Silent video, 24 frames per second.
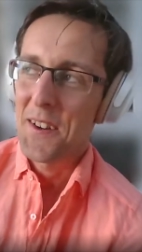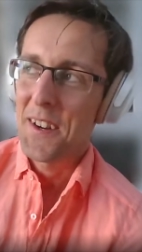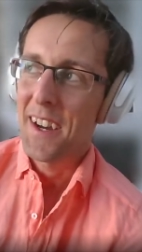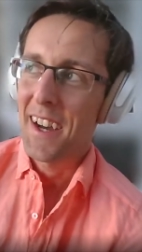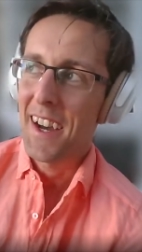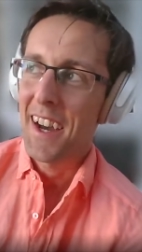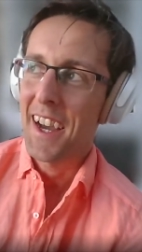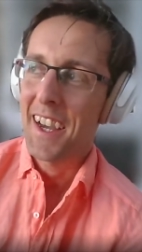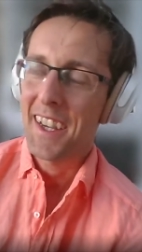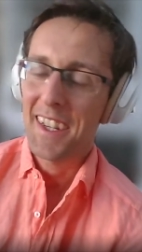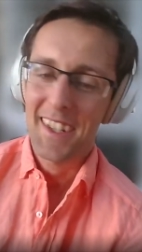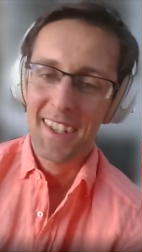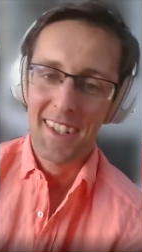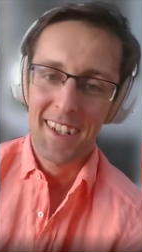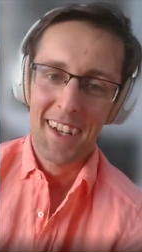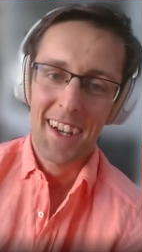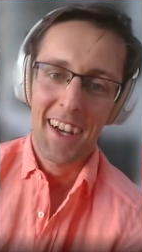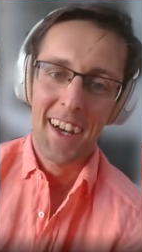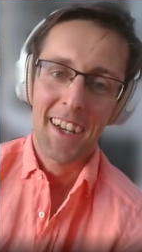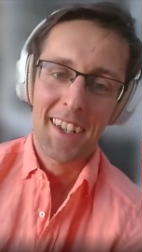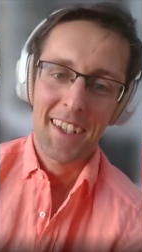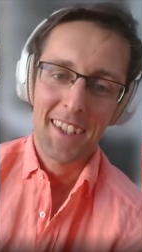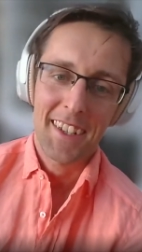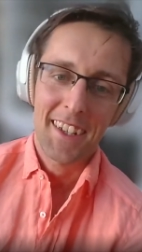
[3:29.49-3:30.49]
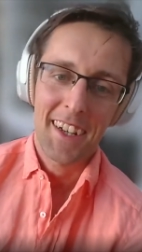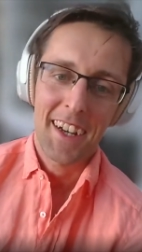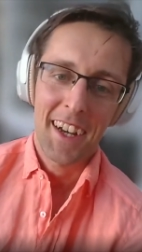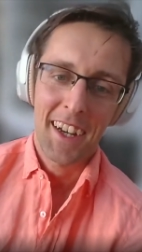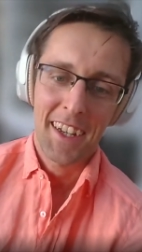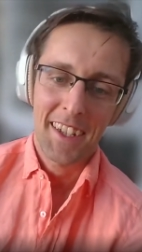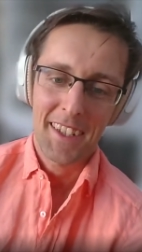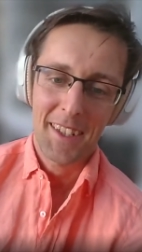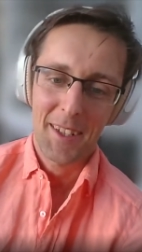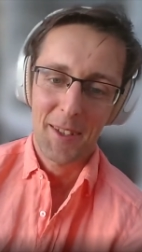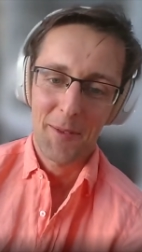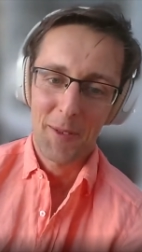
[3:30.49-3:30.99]
It. I can I can
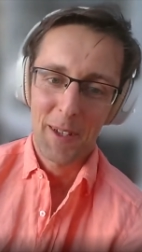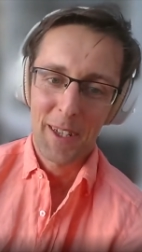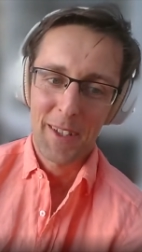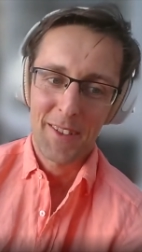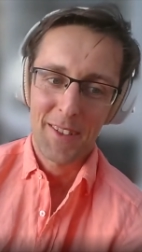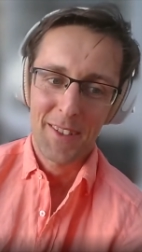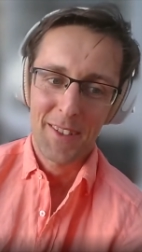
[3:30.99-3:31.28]
I can imagine.